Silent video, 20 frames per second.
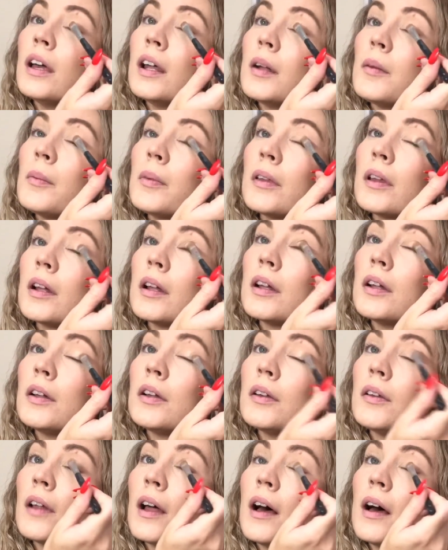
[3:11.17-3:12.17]
And I'm just gonna
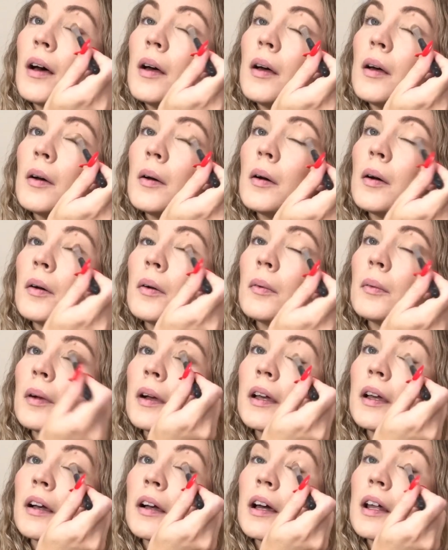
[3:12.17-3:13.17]
do that
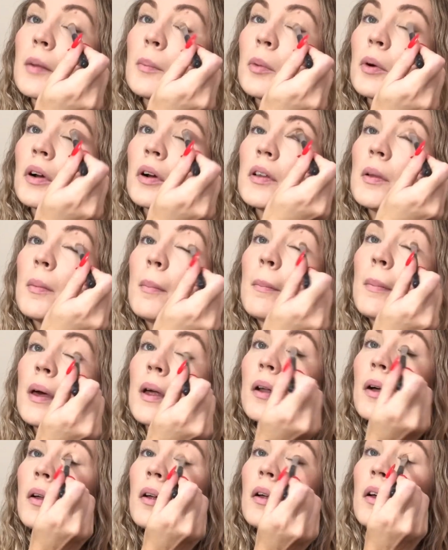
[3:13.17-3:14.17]
right kind of more in the
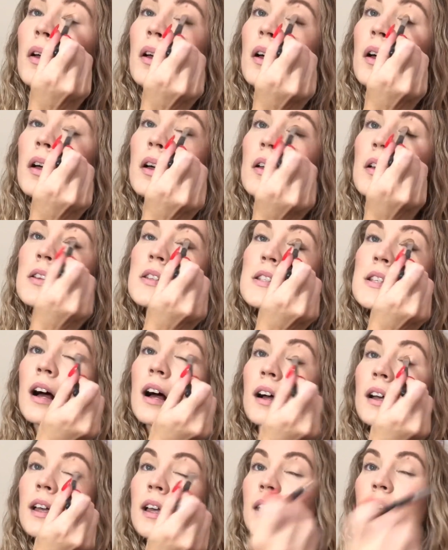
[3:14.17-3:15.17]
middle
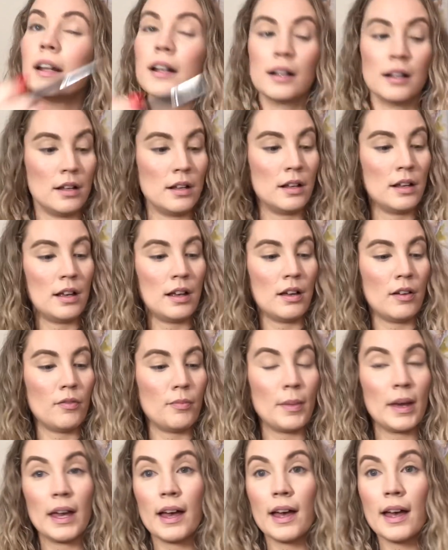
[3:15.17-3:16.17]
socket of
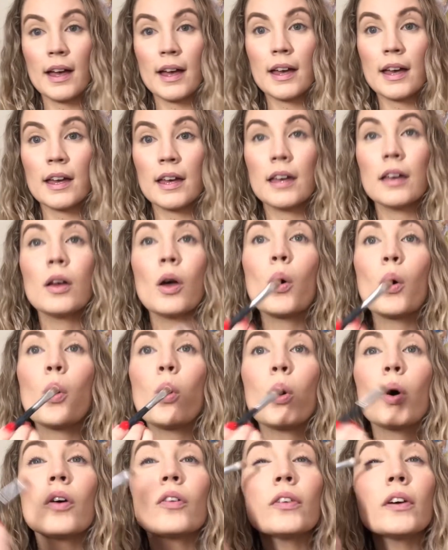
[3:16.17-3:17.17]
my eye
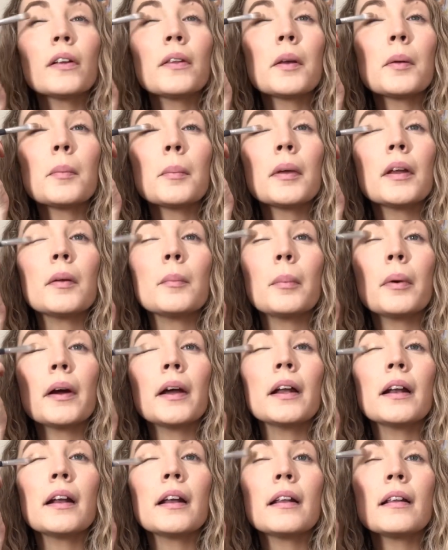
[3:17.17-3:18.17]
for a little bit of
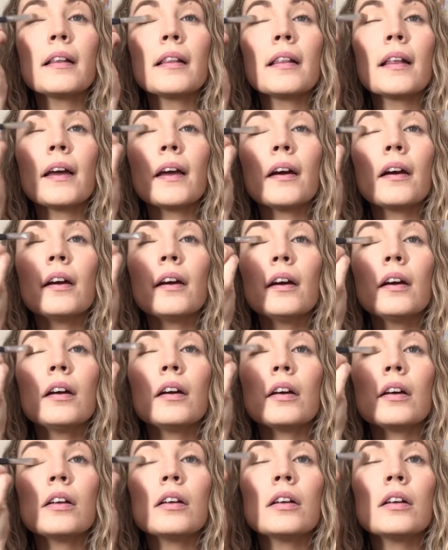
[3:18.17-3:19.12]
brightness there.